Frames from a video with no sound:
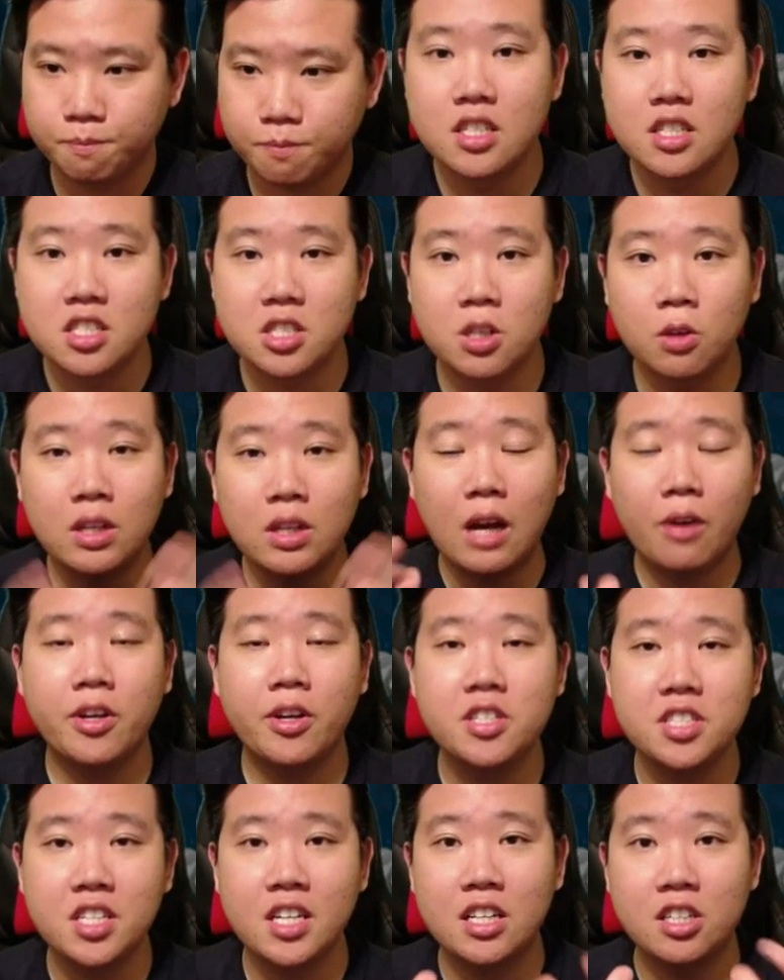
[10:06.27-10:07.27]
So now
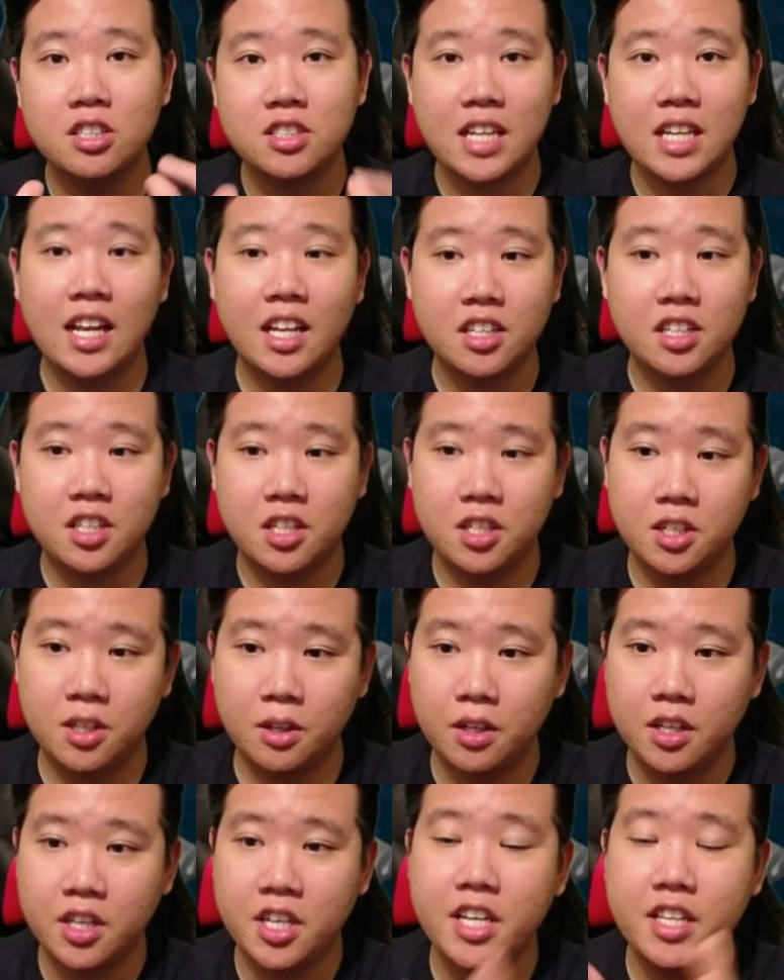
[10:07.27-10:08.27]
here's another talent
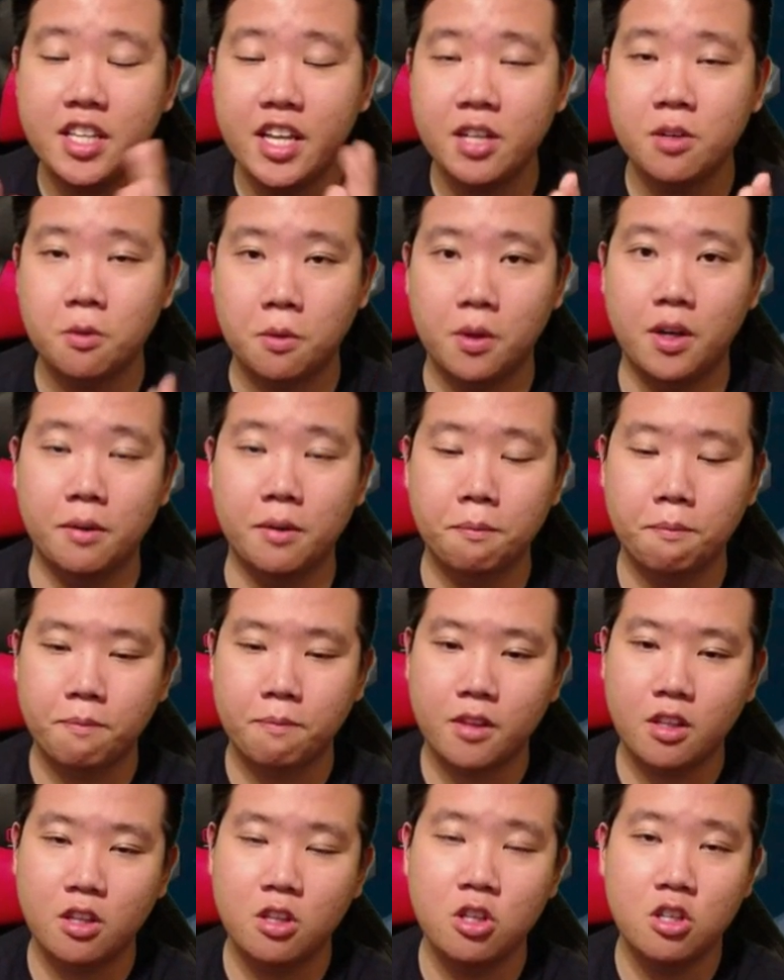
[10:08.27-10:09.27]
here, hit and run.
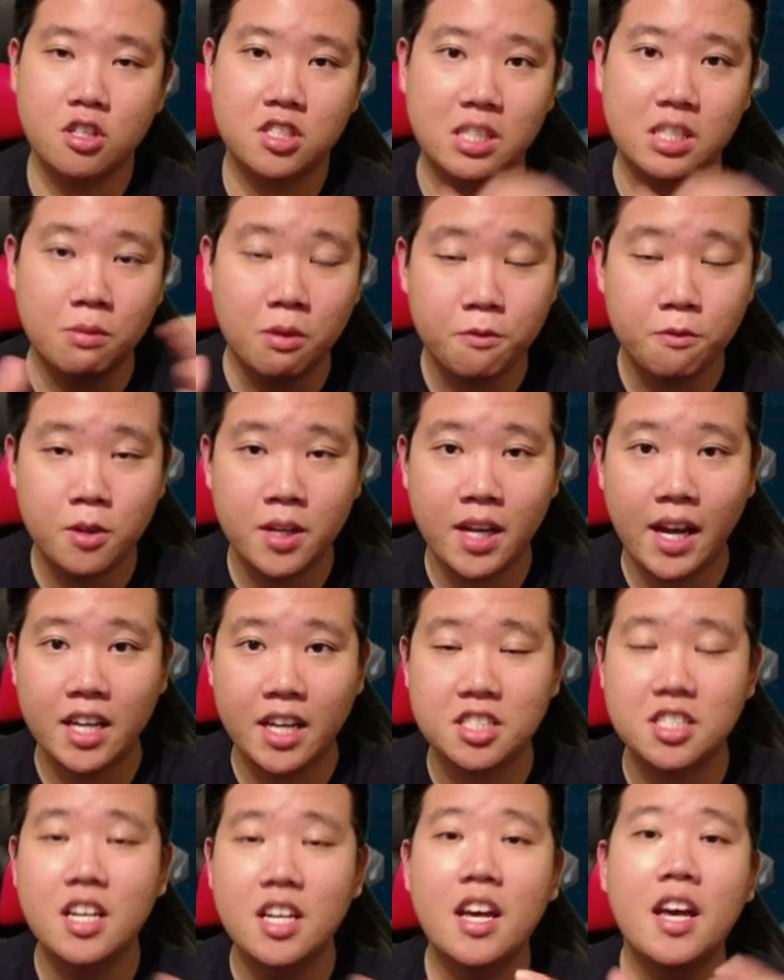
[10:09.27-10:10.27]
Some of you
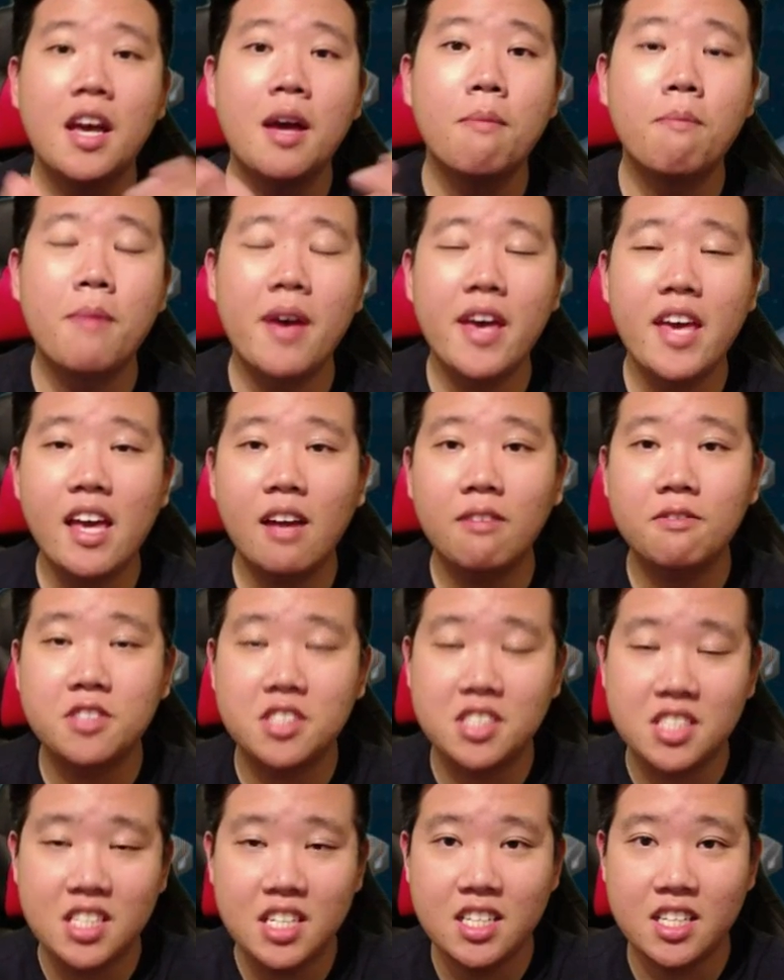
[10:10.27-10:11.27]
guys may have
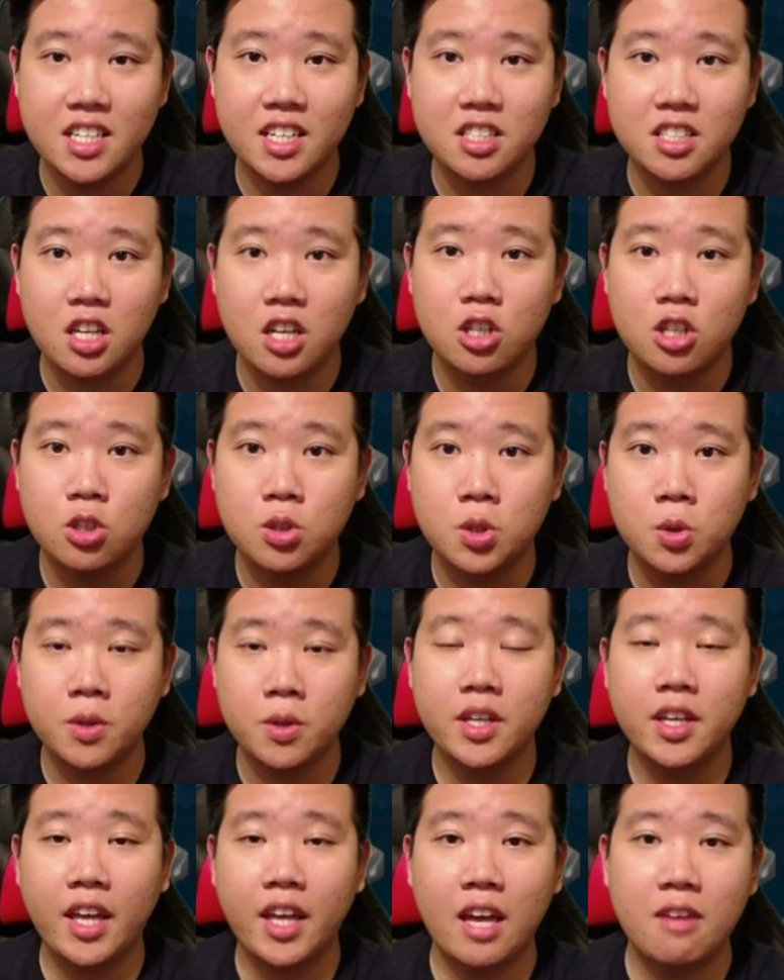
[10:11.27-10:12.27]
seen it
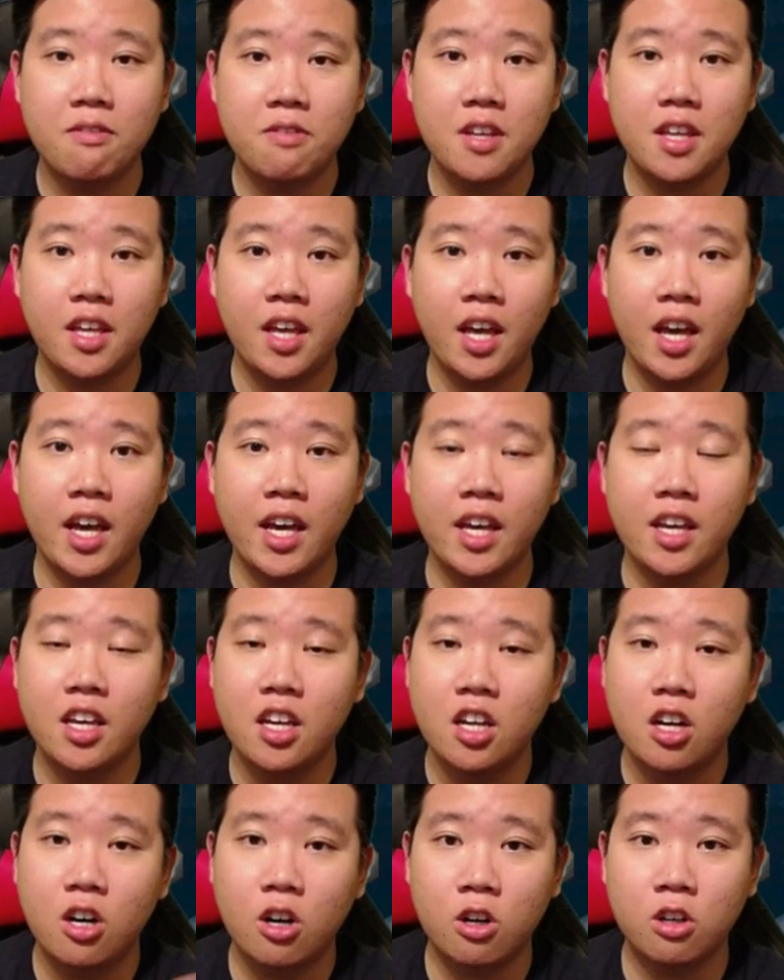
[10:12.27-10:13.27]
during KVK
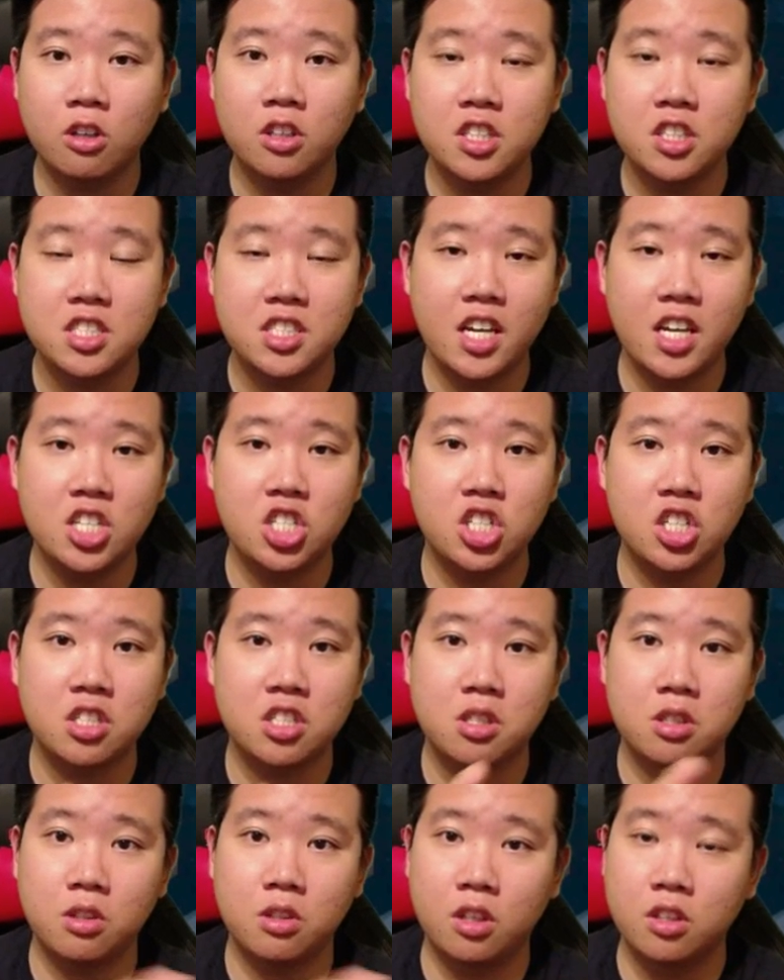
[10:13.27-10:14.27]
early stages
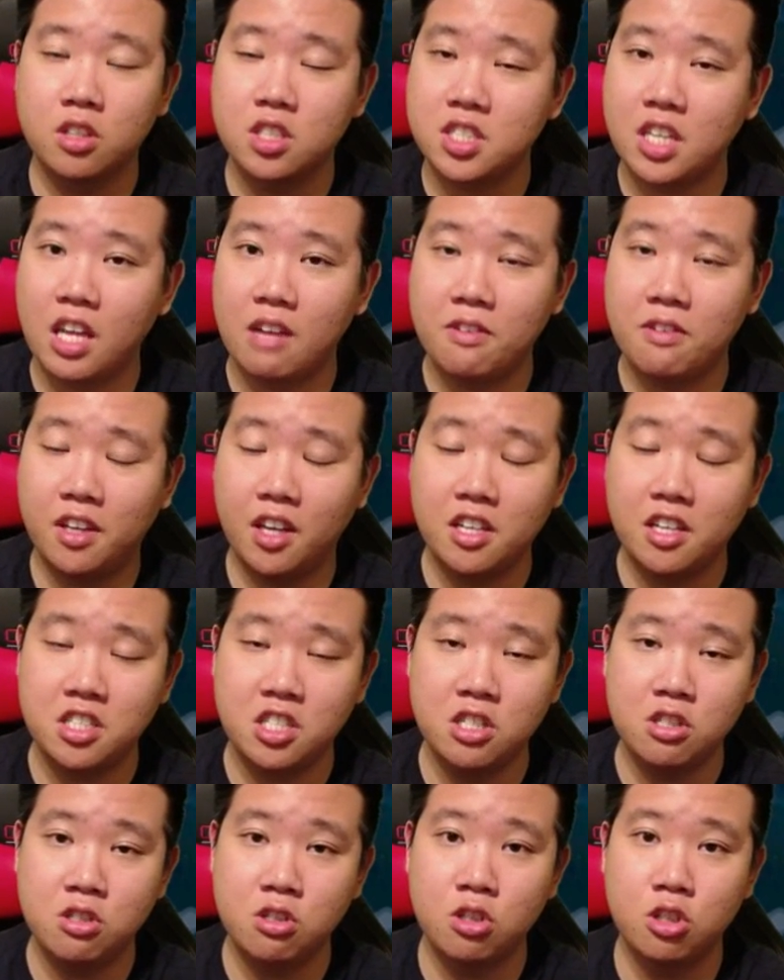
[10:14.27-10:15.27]
on this KVK
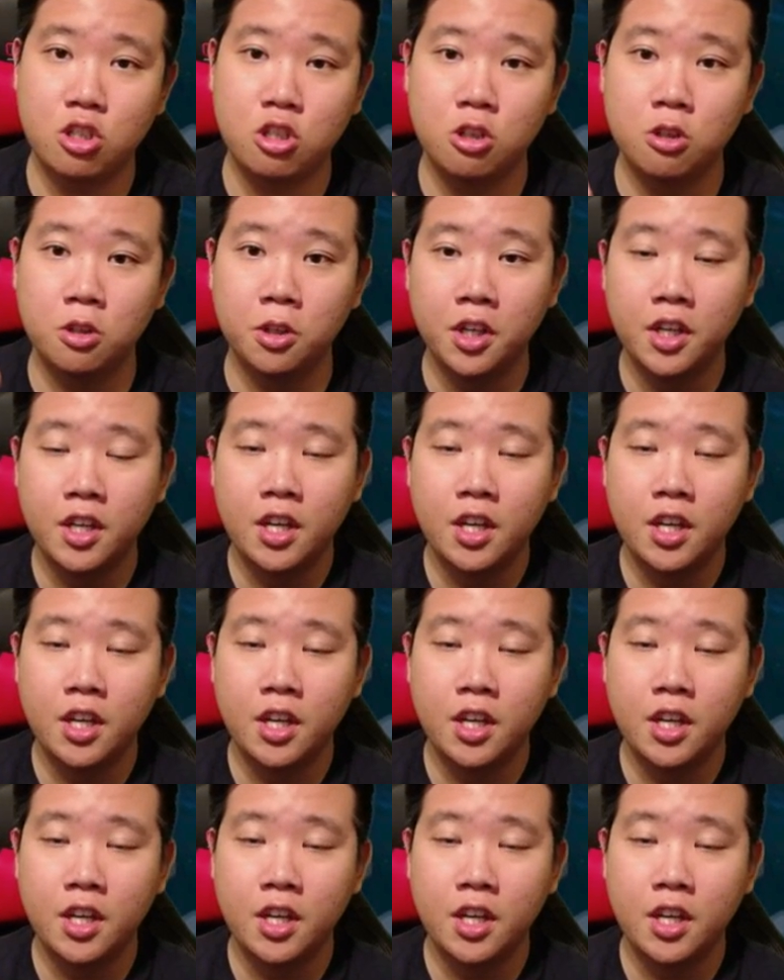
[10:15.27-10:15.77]
season 2,